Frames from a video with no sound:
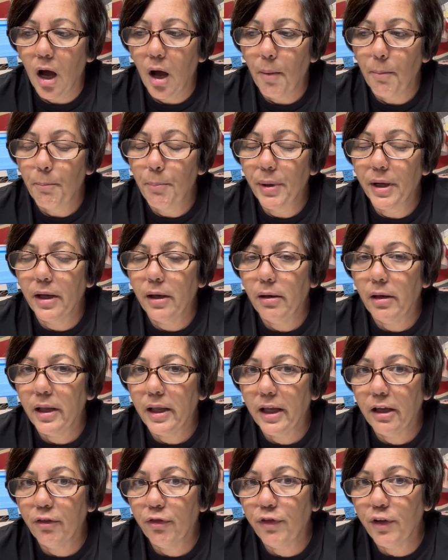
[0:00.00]
But
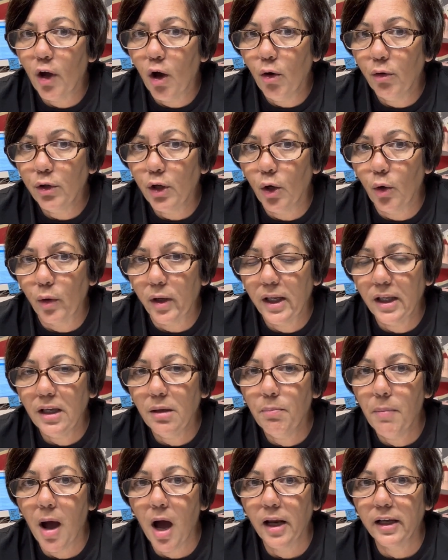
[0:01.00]
if y'all know
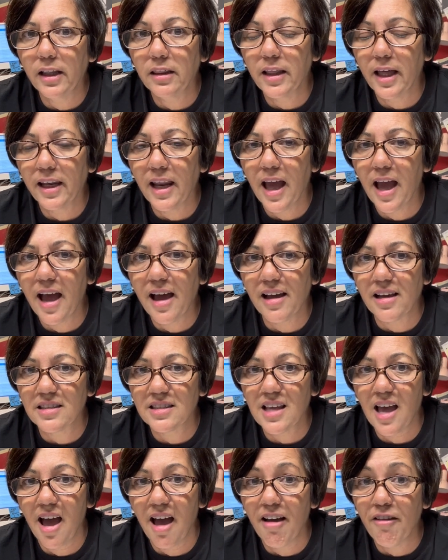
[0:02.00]
anybody that
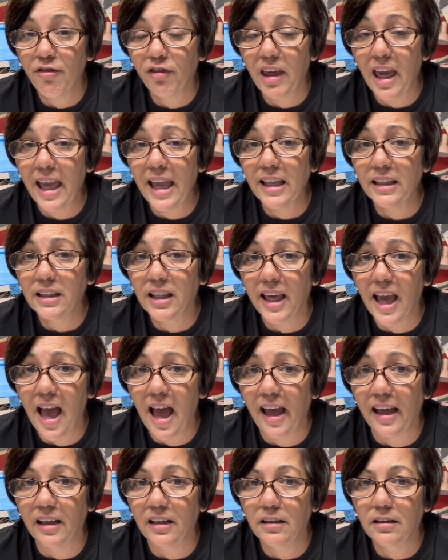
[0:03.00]
has Afghan
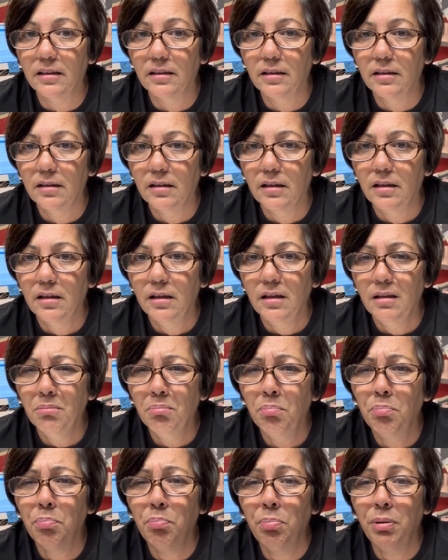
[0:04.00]
cat,
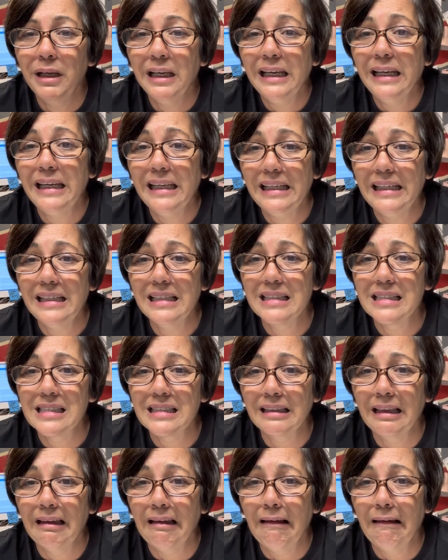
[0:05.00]

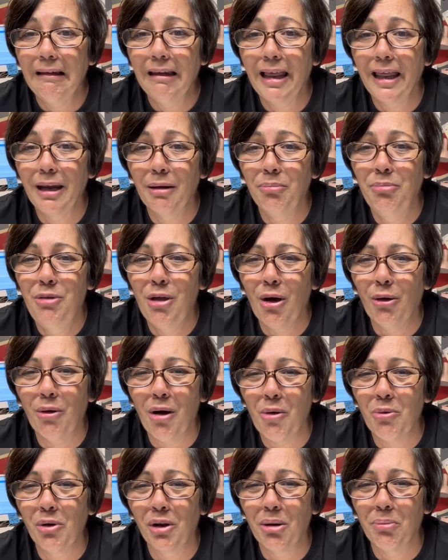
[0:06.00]
please let them know
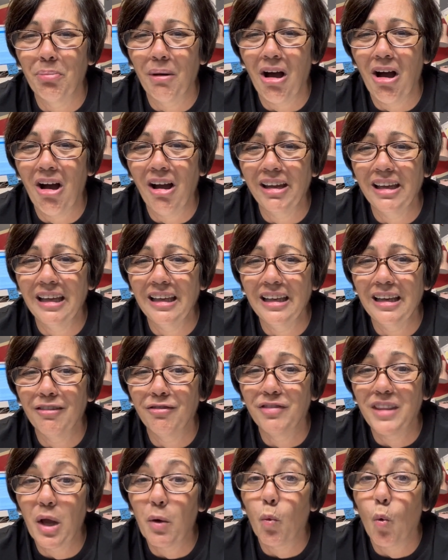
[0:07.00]
I want to buy it
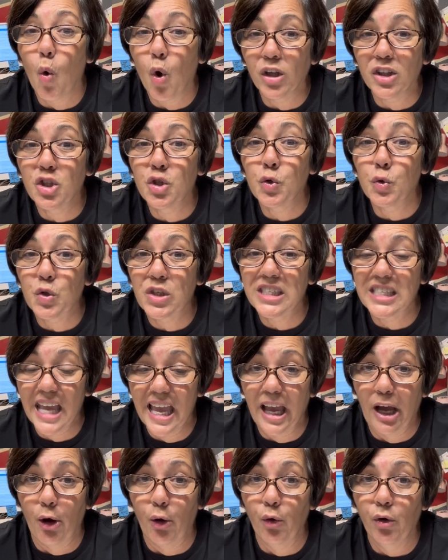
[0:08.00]
if they want to
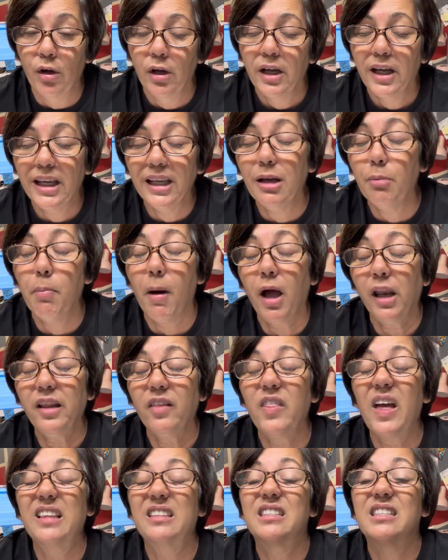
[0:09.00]
sell. Anybody
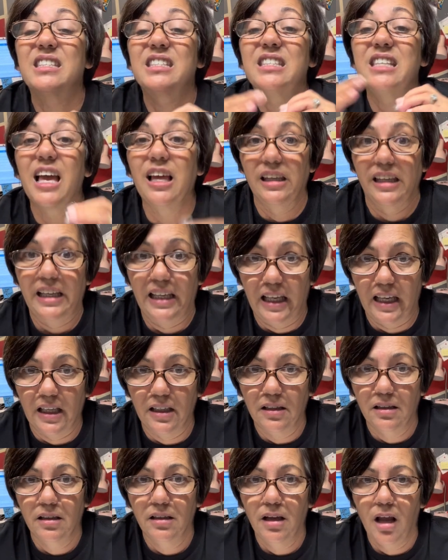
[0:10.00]
that's selling it,
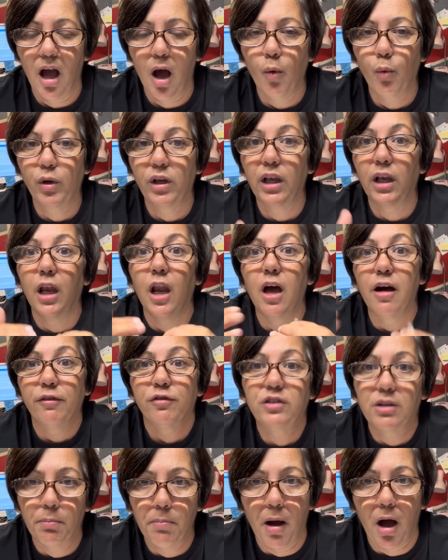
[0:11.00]
I would
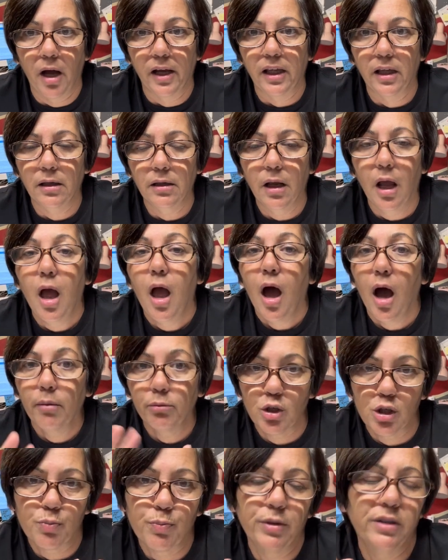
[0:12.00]
love to buy it. I'm
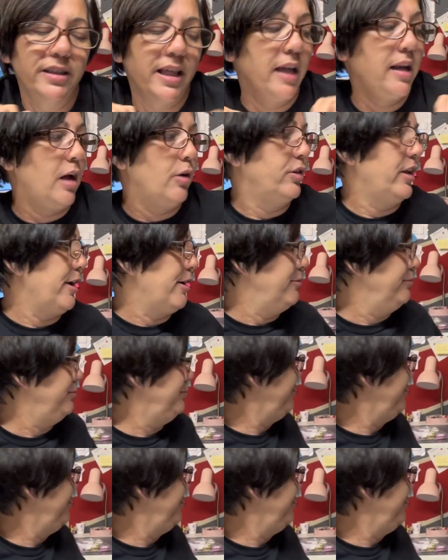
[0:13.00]
just putting that out there.